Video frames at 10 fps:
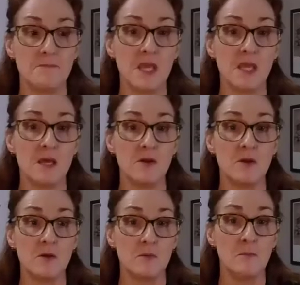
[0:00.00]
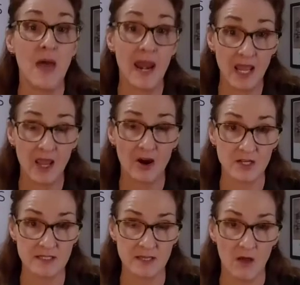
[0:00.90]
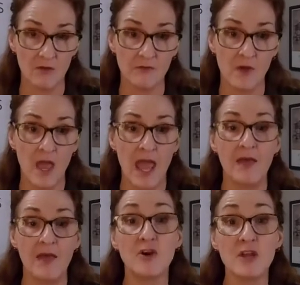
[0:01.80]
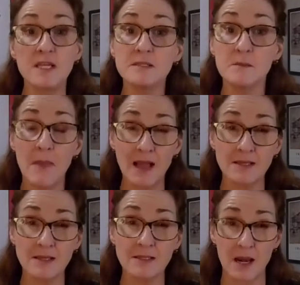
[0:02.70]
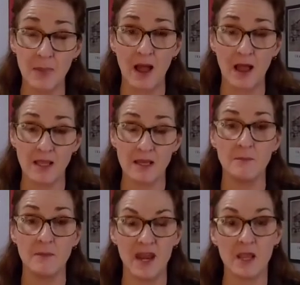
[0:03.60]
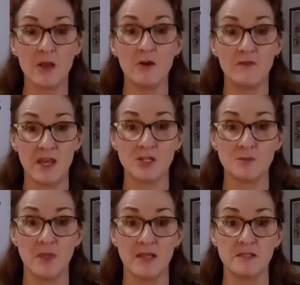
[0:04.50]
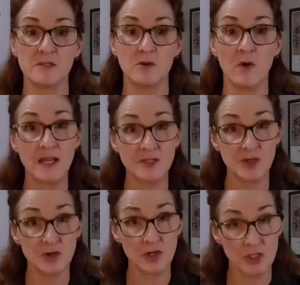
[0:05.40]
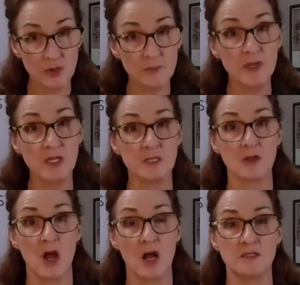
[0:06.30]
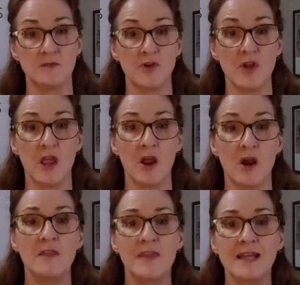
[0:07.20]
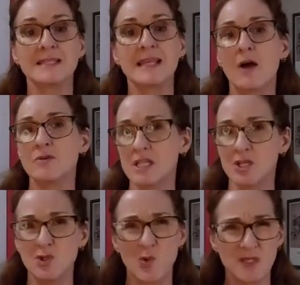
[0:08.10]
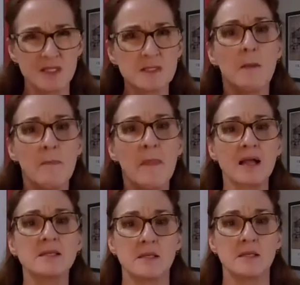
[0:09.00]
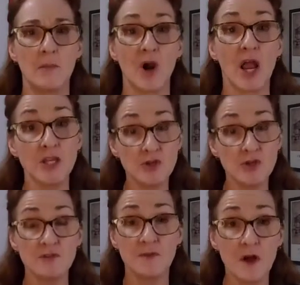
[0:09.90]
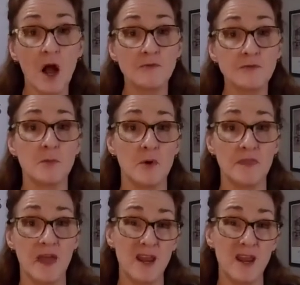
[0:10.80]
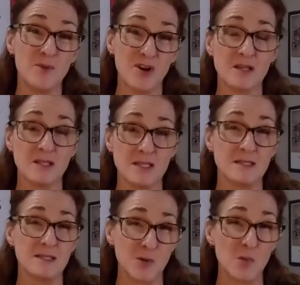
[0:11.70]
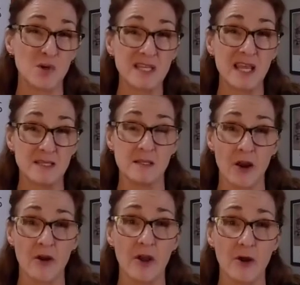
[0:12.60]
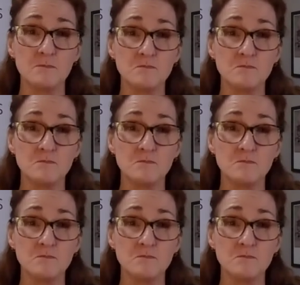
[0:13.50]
in Medicare itself. And there is a max out of pocket on Medicare Advantage plans. So as you're contributing to the cost of your care, that's counting towards some max number. And you should feel comfortable with that number because it's your worst case scenario.